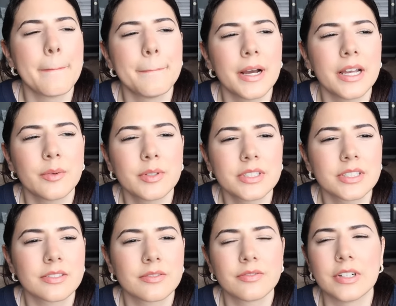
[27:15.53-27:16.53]
but it
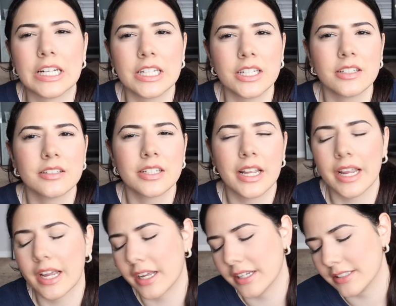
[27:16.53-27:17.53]
was funny,
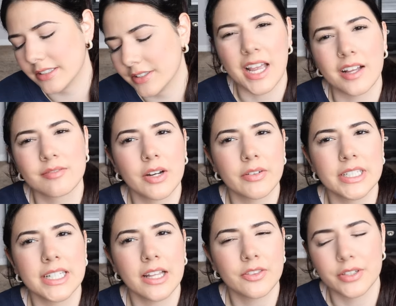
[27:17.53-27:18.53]
and yeah, I
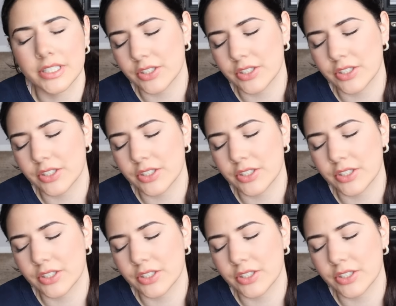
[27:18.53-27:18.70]
rated that 3